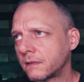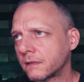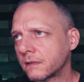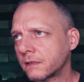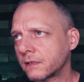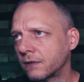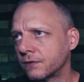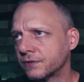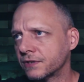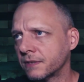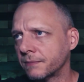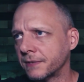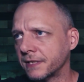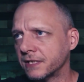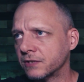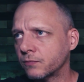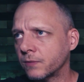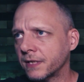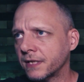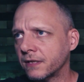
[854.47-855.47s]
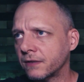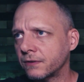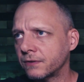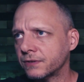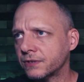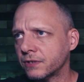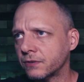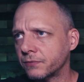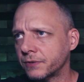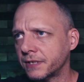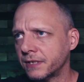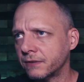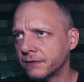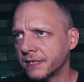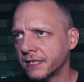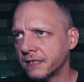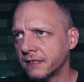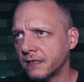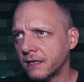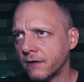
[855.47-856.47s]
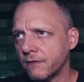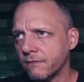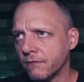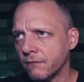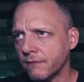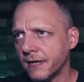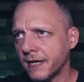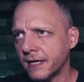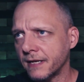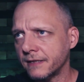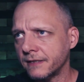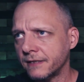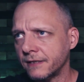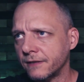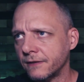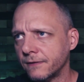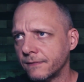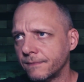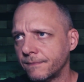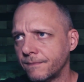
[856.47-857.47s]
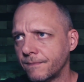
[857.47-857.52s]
Close some of these windows so we don't get overran here.